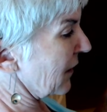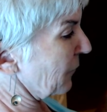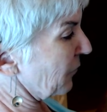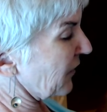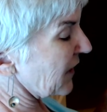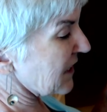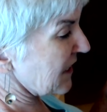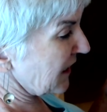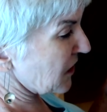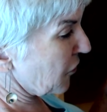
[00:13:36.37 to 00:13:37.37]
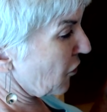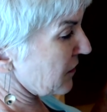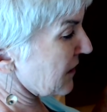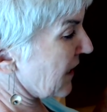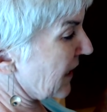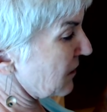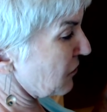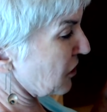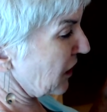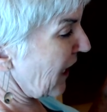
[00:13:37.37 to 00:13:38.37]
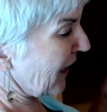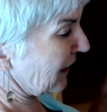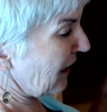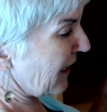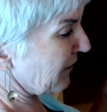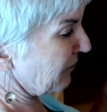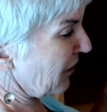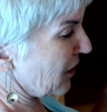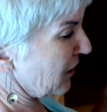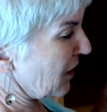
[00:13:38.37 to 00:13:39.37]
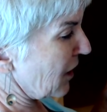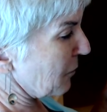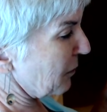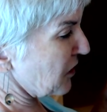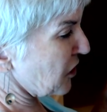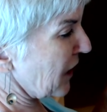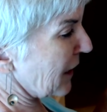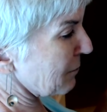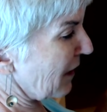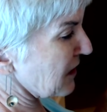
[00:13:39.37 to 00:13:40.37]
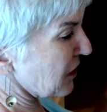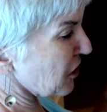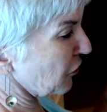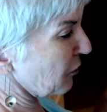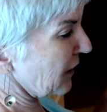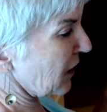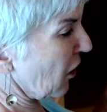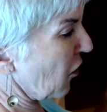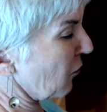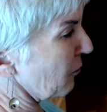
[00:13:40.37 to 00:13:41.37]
The 6th horse said she'd had a lot of fun, but she had mice children at home